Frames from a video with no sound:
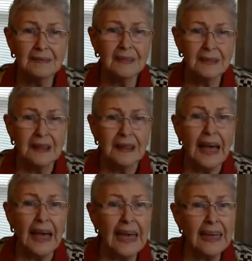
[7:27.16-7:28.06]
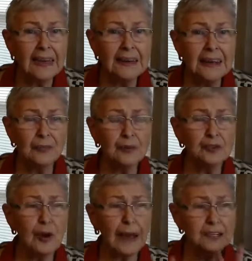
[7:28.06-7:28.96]
And if we're
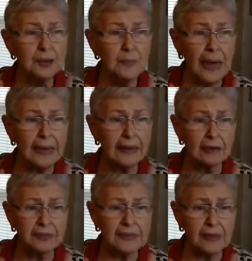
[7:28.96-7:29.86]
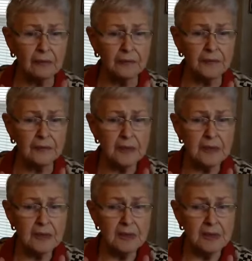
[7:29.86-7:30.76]
trying to make ourselves
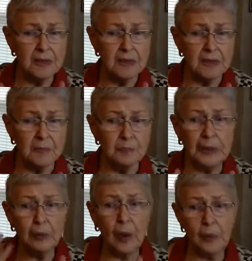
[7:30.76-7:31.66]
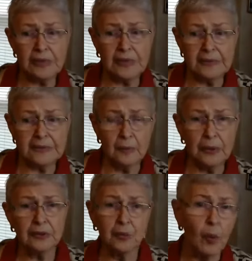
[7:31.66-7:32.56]
be what we think someone
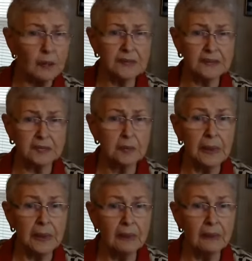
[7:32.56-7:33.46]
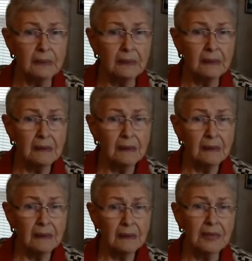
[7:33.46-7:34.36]
else wants us to be,
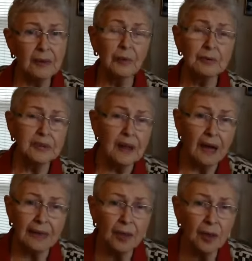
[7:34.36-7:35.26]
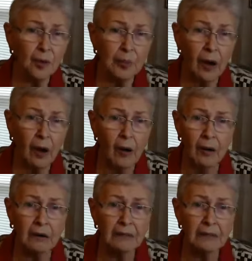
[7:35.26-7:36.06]
then we're denying who we are.